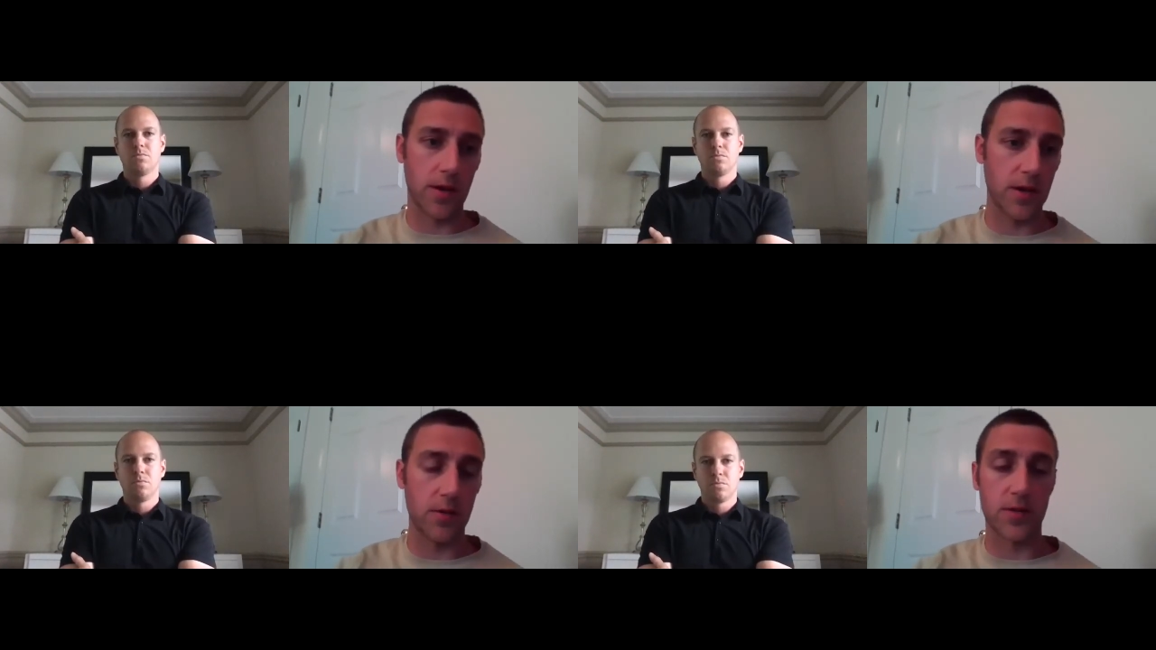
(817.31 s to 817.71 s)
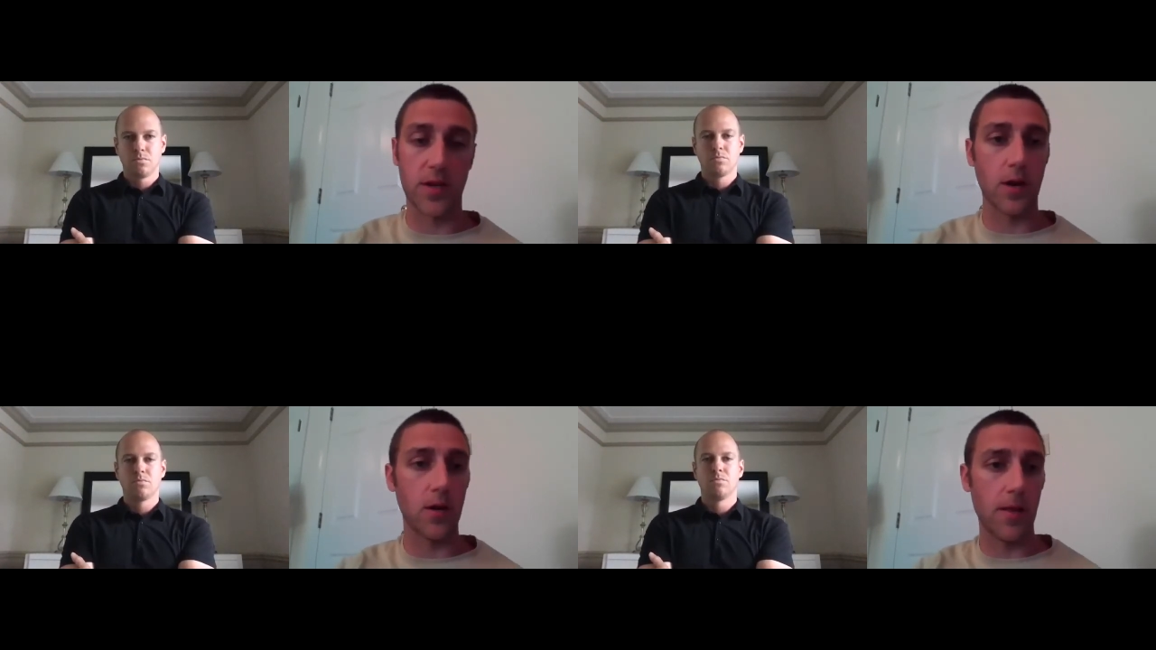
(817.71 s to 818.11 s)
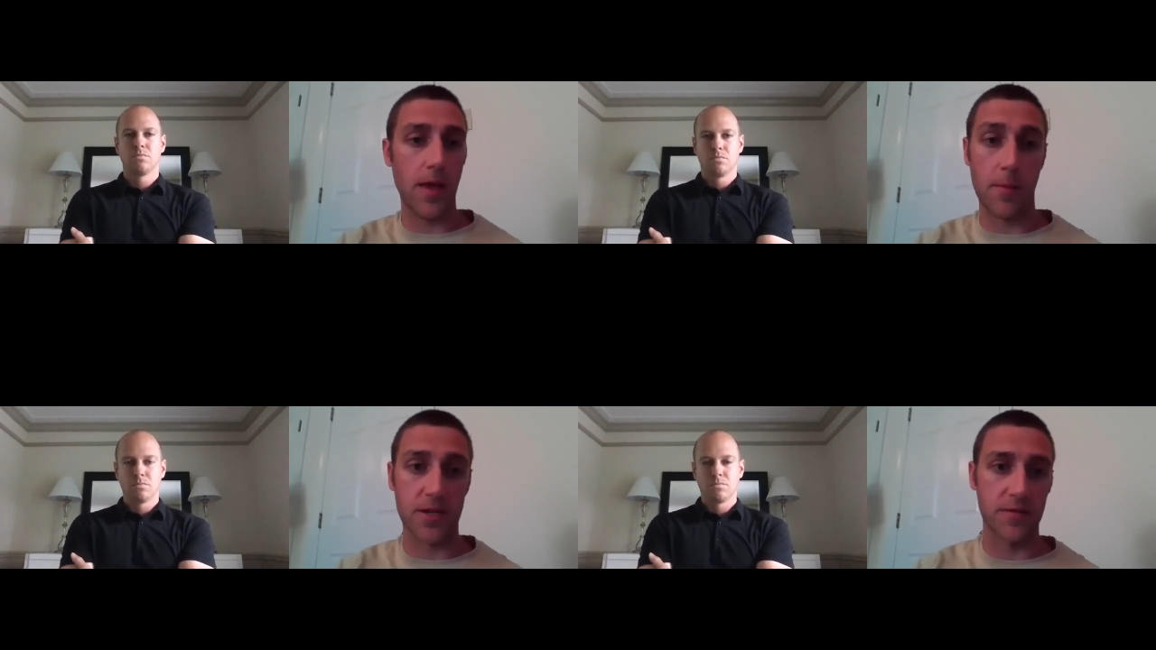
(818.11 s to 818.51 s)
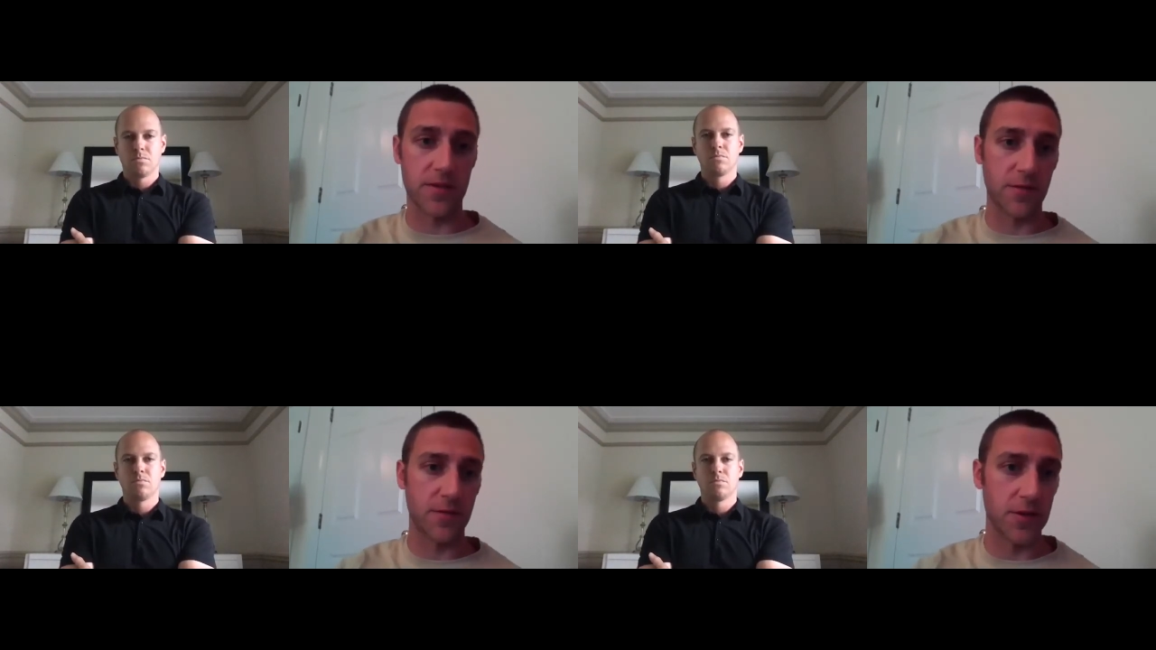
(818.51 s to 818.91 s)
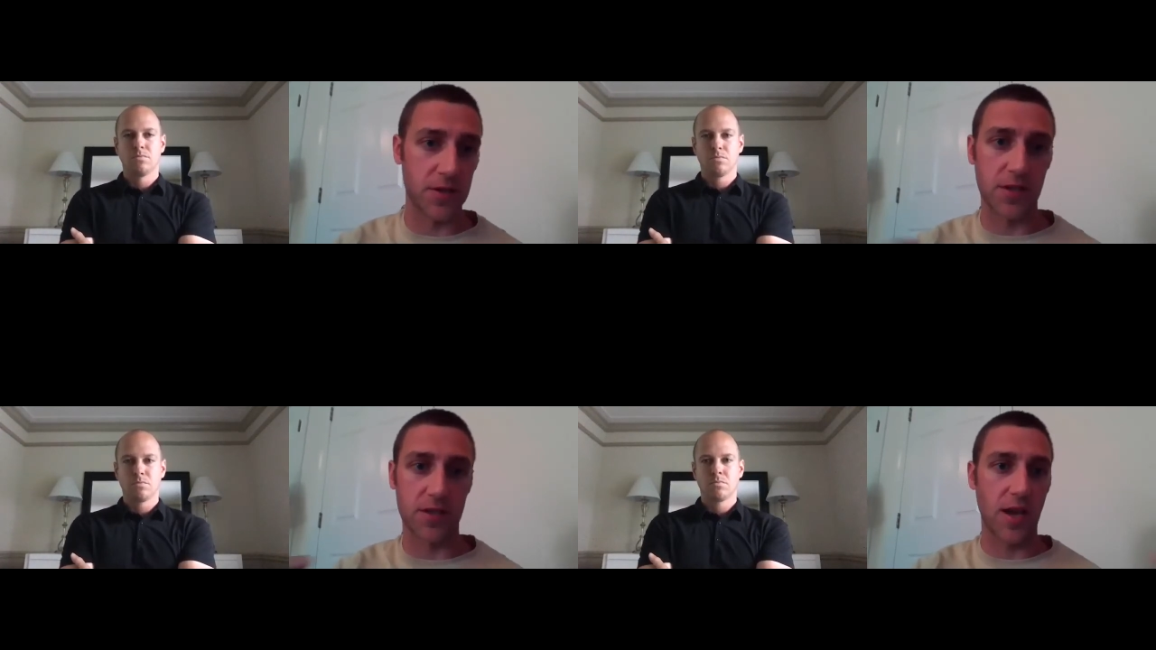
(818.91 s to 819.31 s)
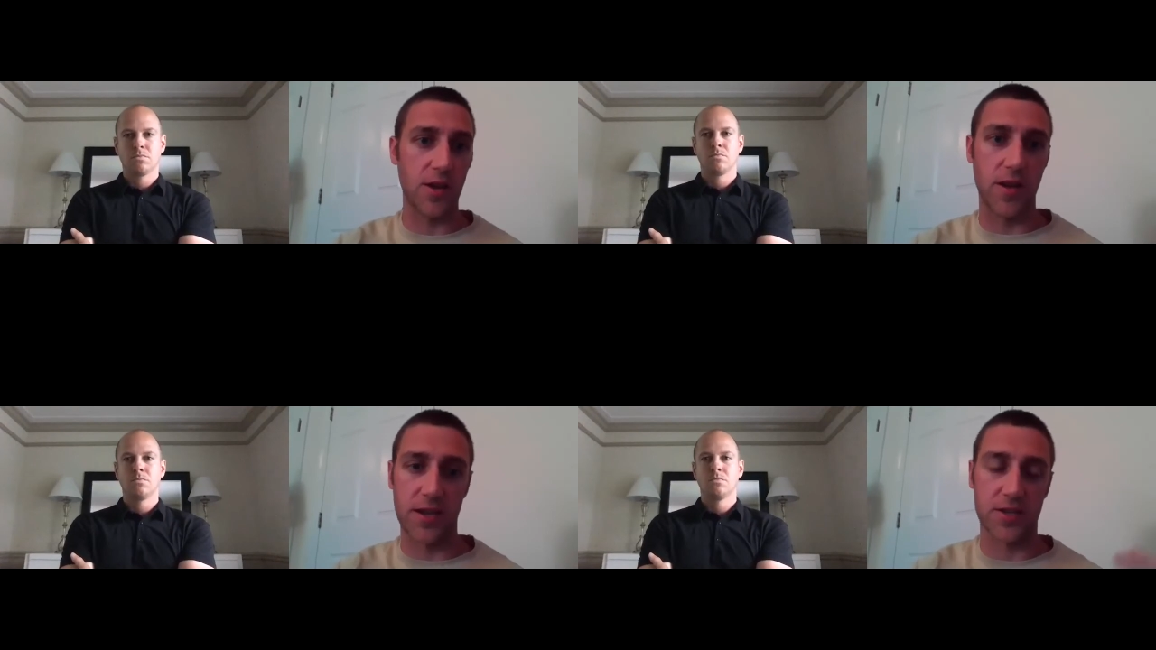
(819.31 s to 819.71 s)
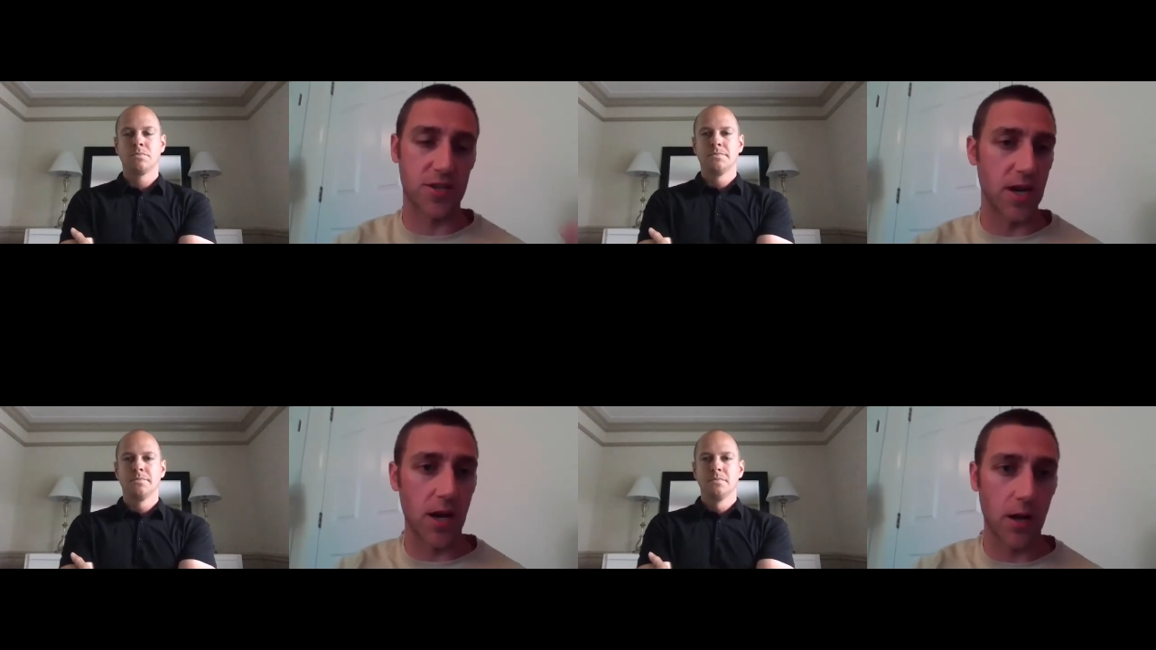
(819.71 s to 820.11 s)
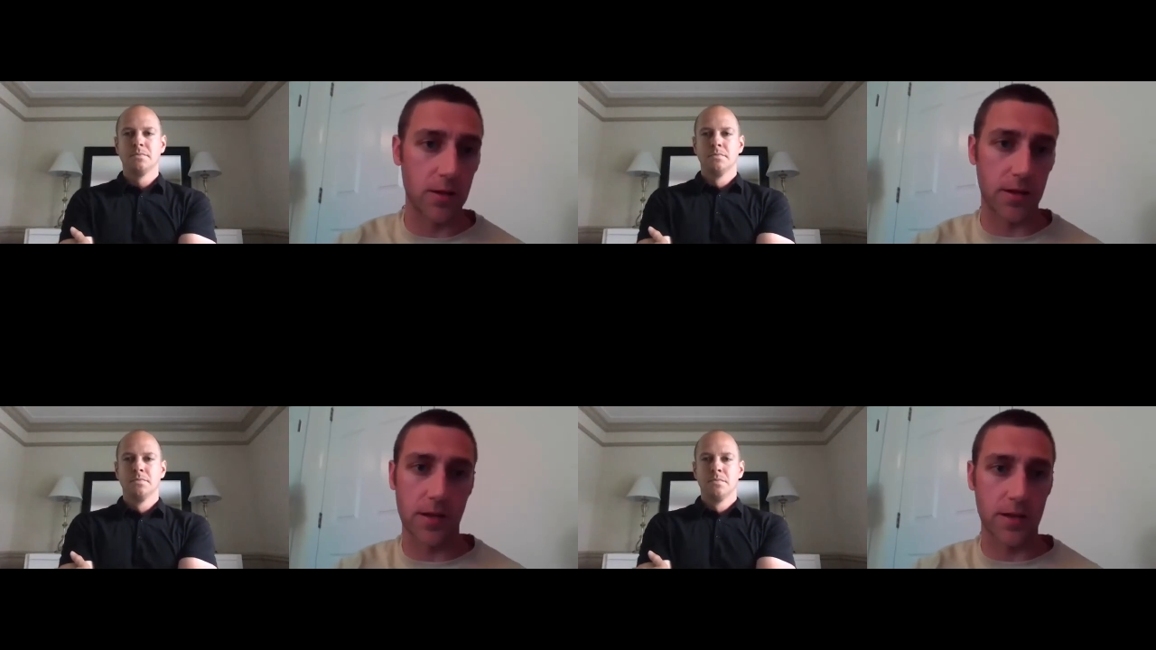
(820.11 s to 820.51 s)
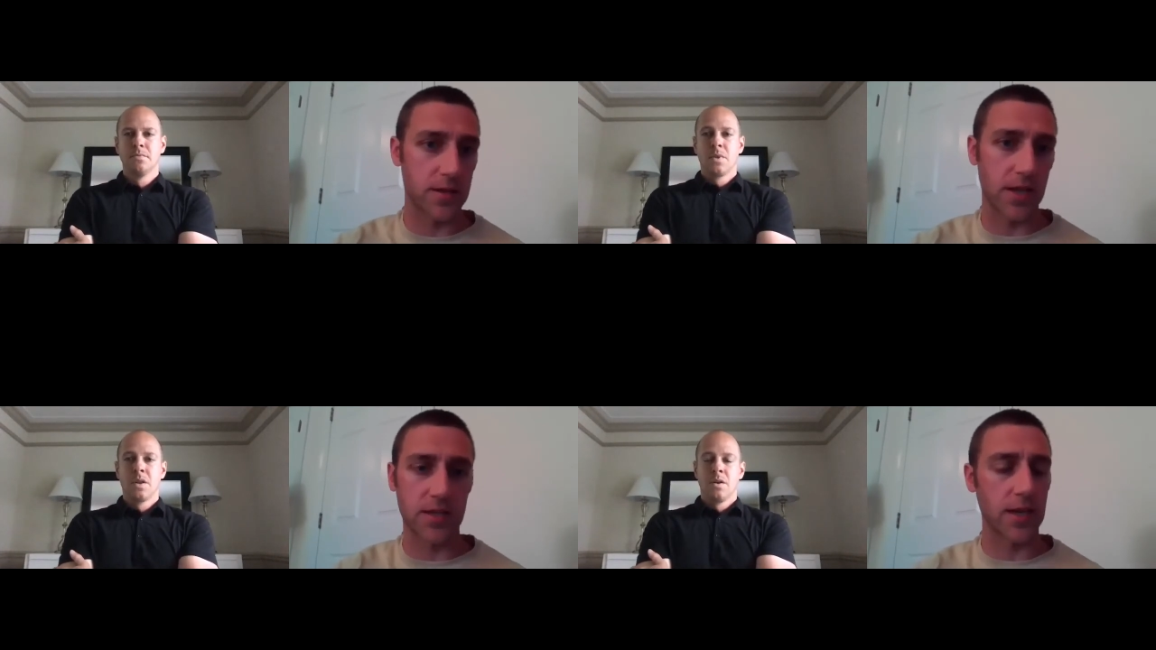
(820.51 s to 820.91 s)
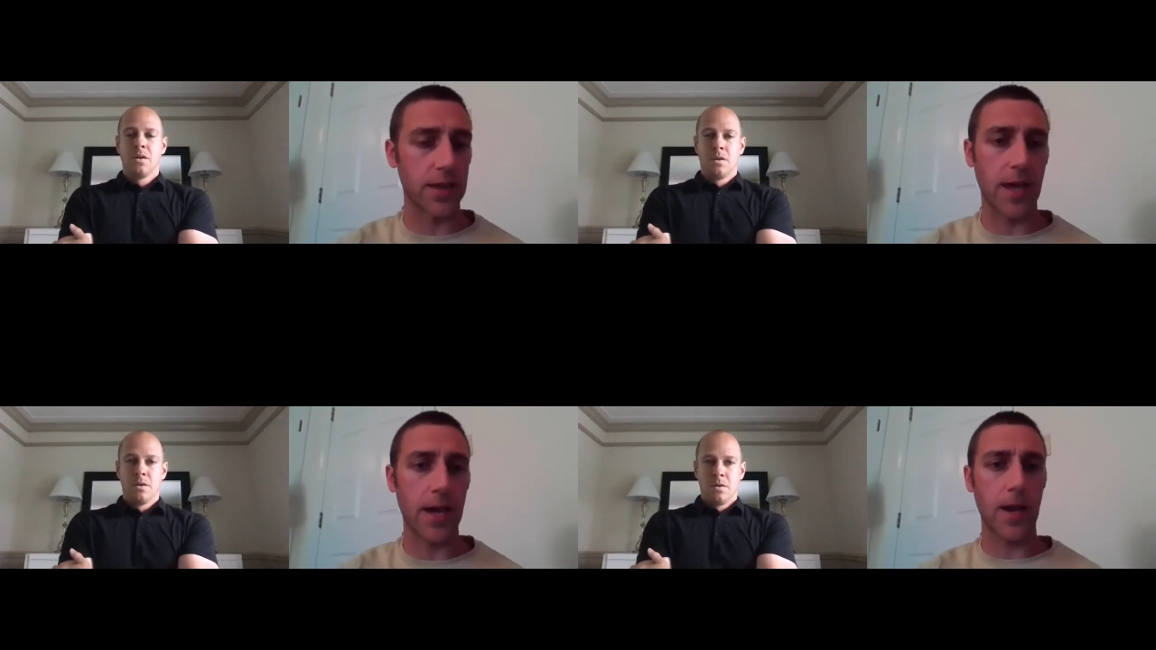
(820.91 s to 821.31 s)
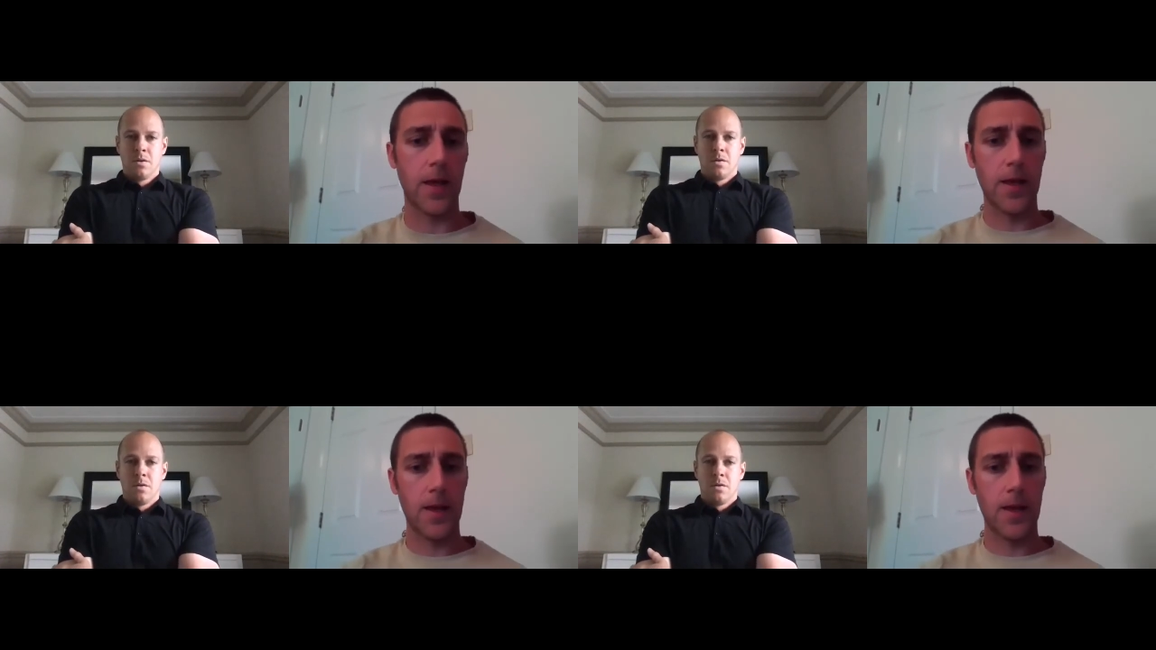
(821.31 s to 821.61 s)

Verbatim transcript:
Speaker 1: can you tell that much of a difference just how you guys gel and, and things like that